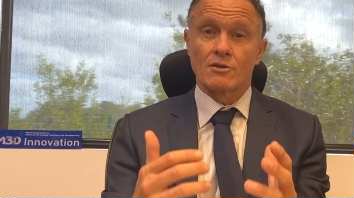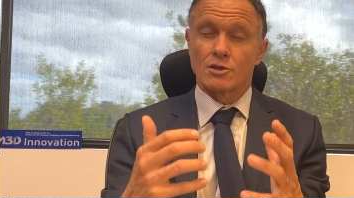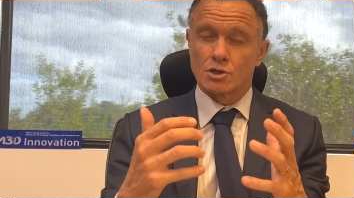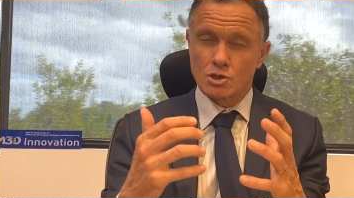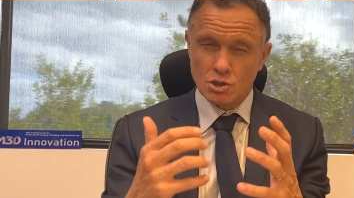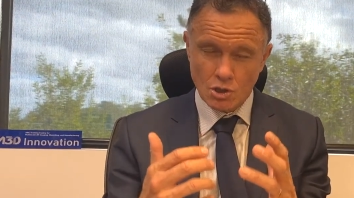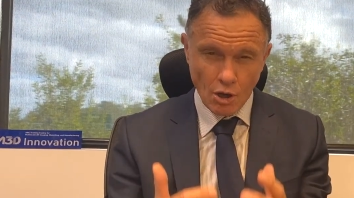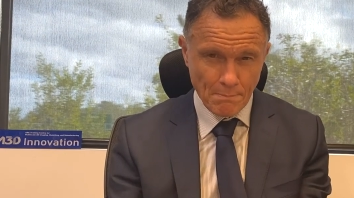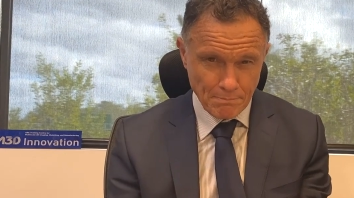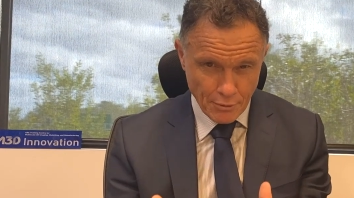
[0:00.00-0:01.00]
the
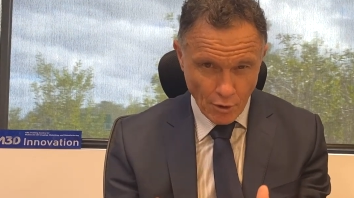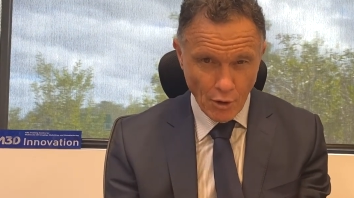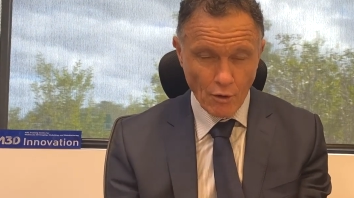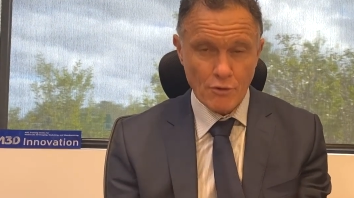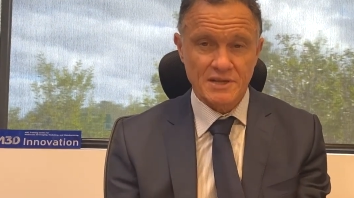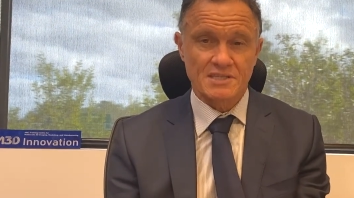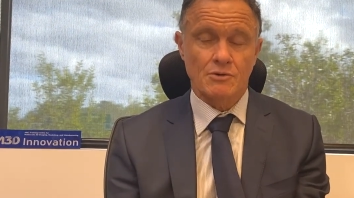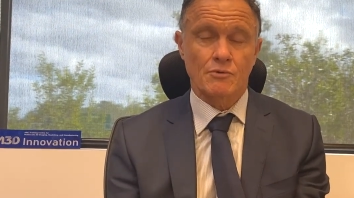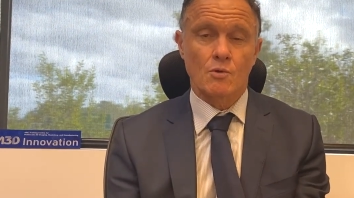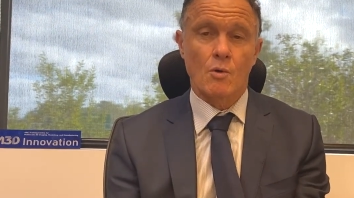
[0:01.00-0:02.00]
top priorities
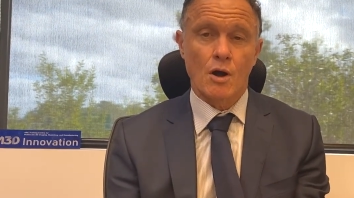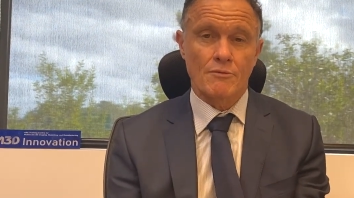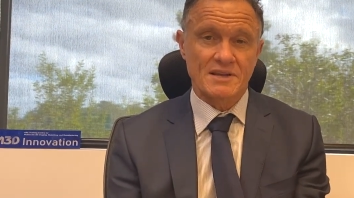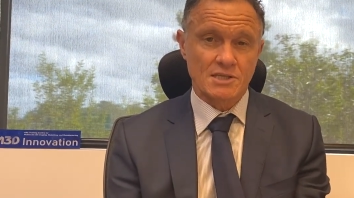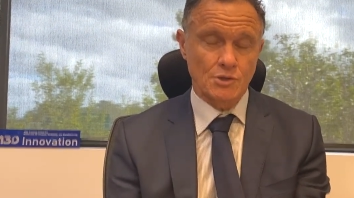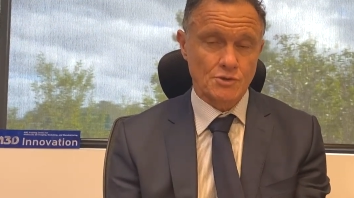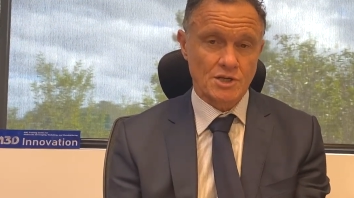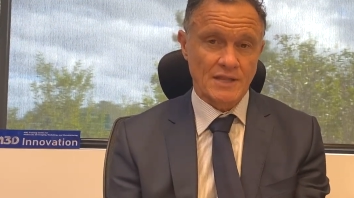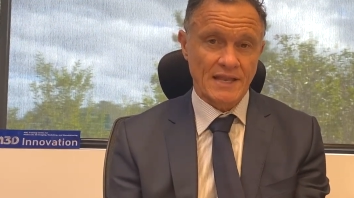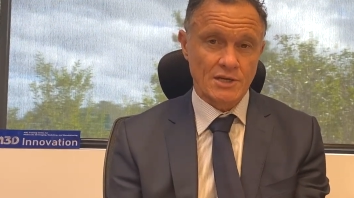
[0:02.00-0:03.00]
that require
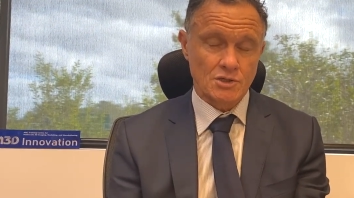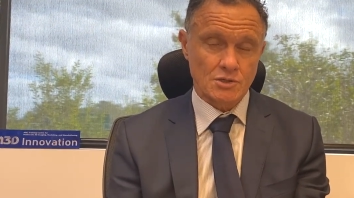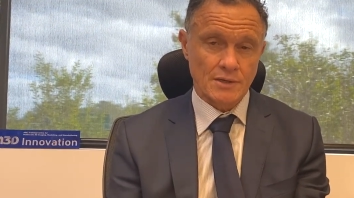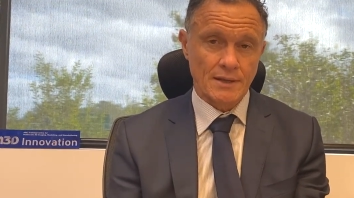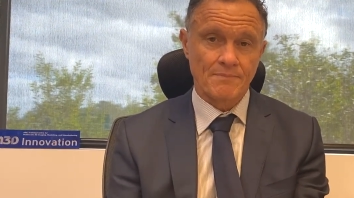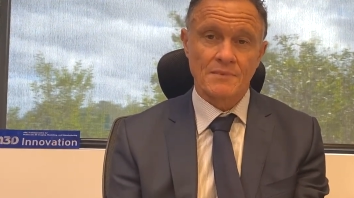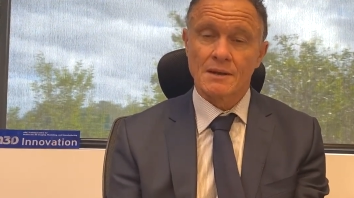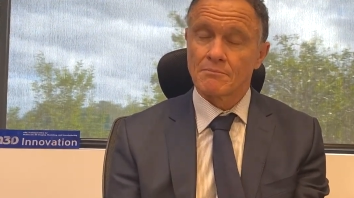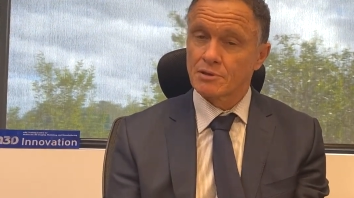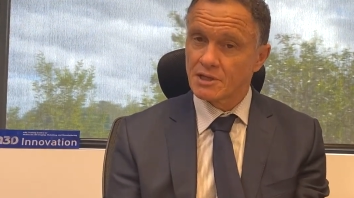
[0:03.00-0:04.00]
resolution in that industry.
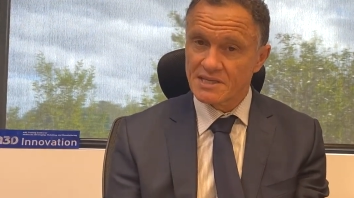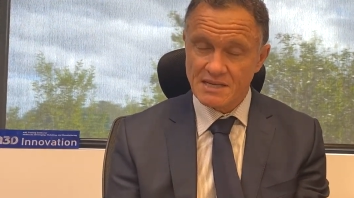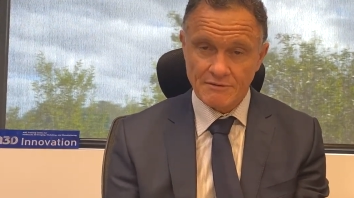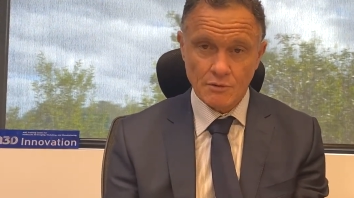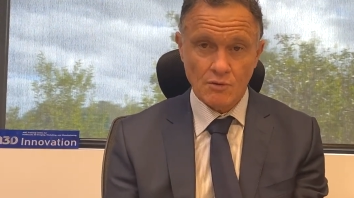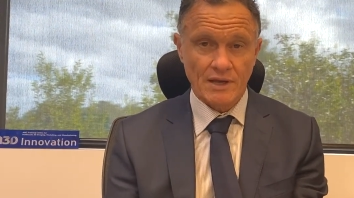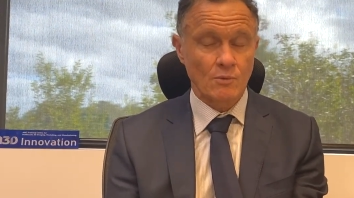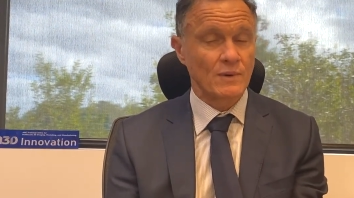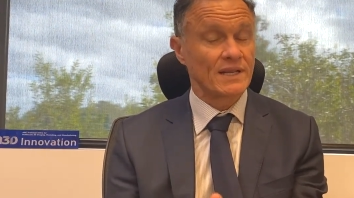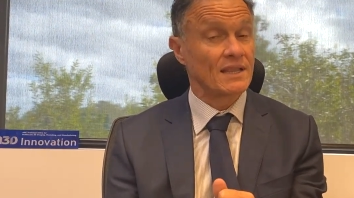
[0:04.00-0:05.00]
Please have a look,
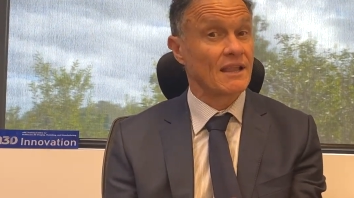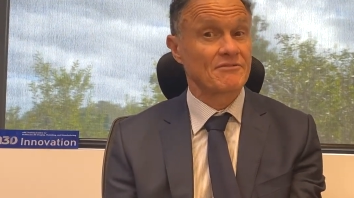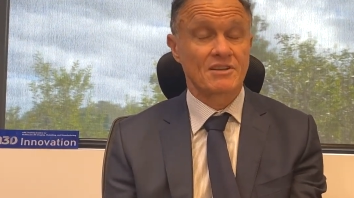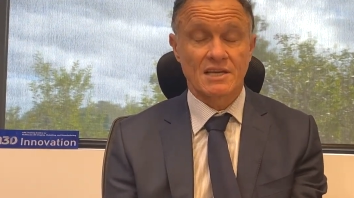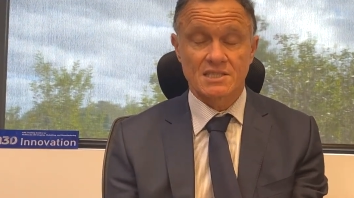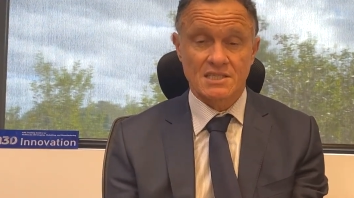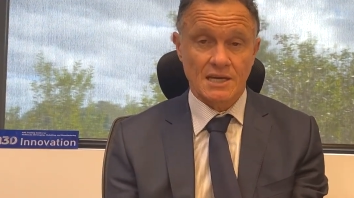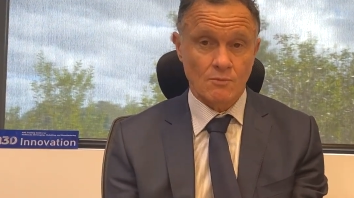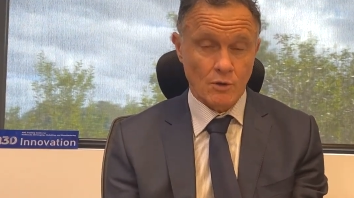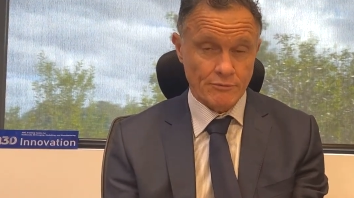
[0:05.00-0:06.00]
and we'd love to get
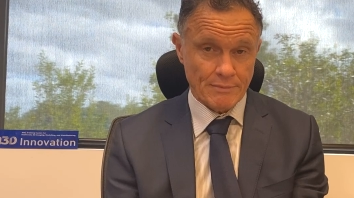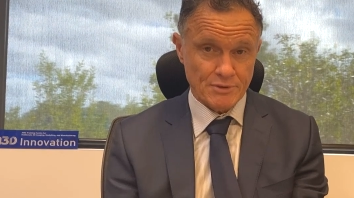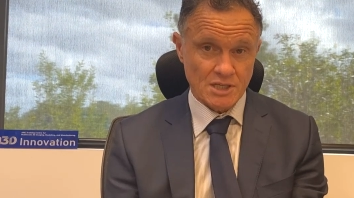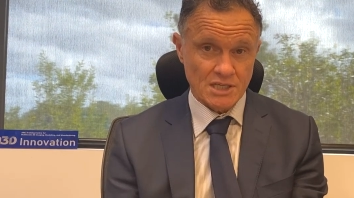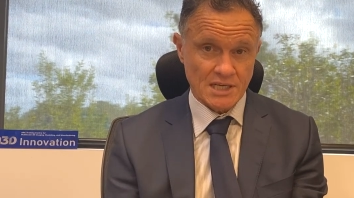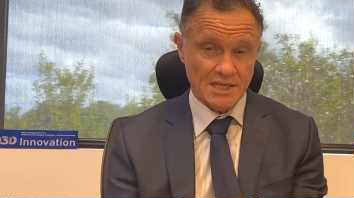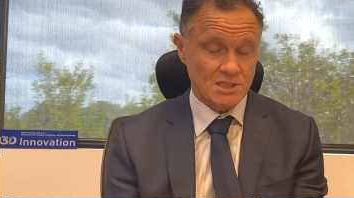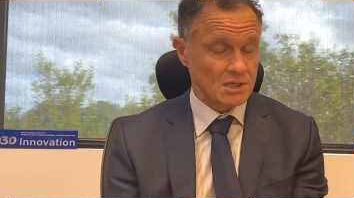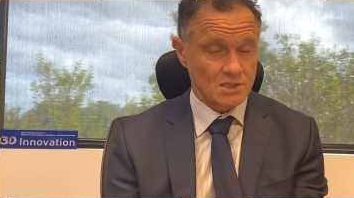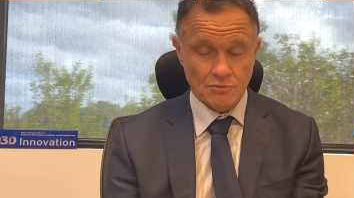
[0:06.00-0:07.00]
statewide
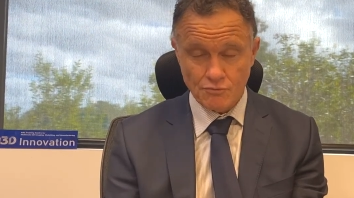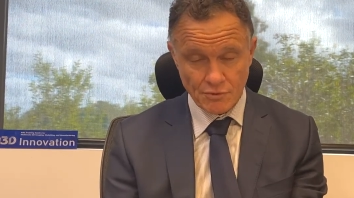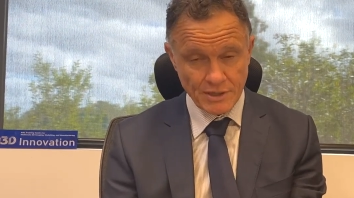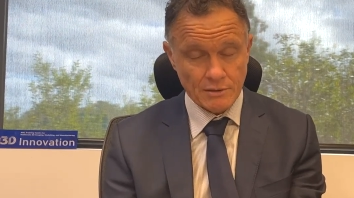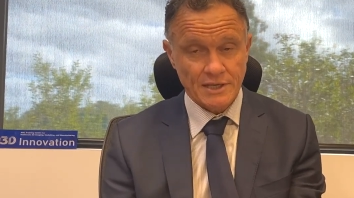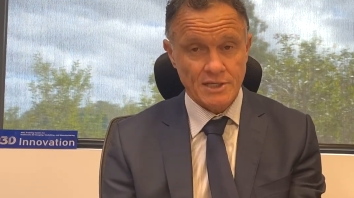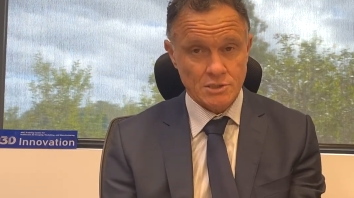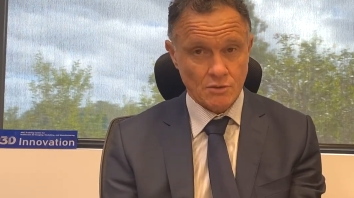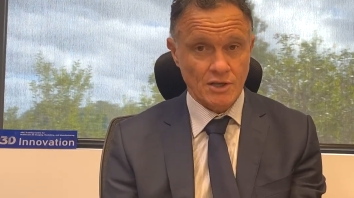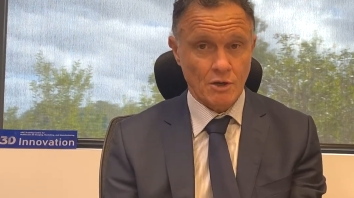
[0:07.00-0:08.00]
representation. It's a real
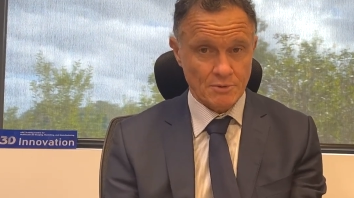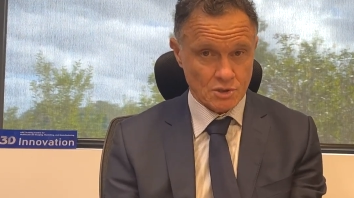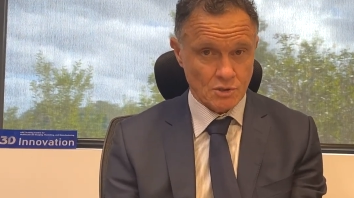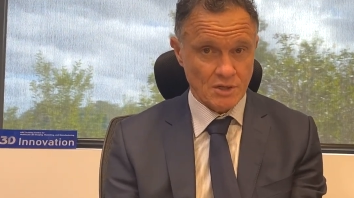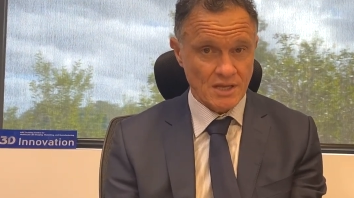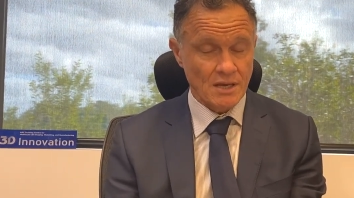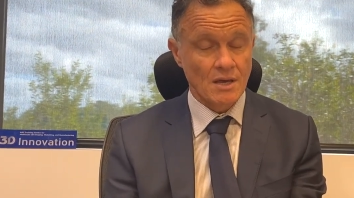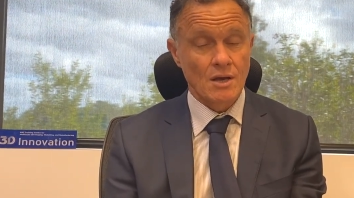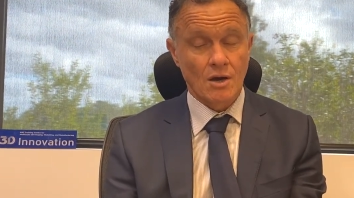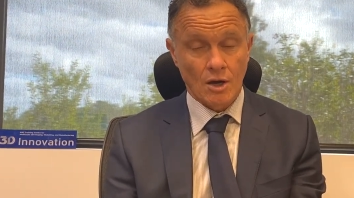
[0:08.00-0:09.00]
exciting opportunity.
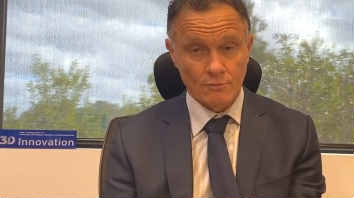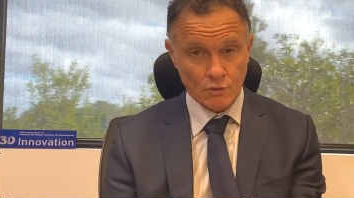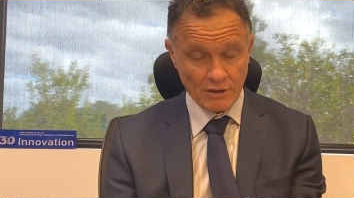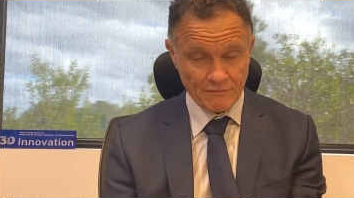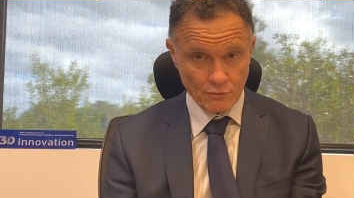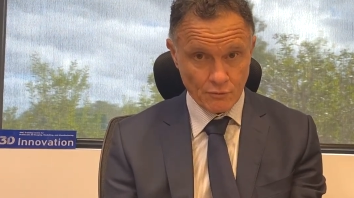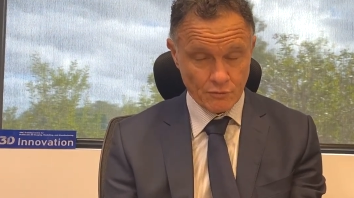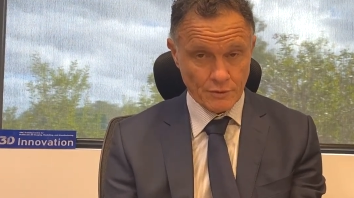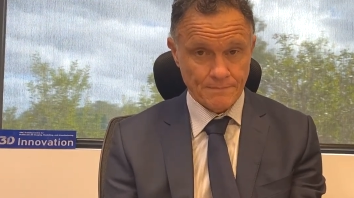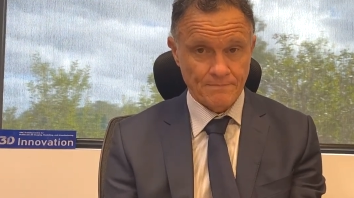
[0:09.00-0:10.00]
I'm looking forward
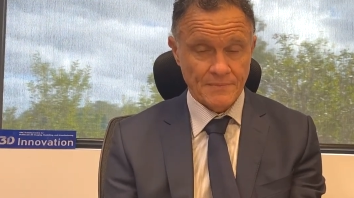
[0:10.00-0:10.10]
to it.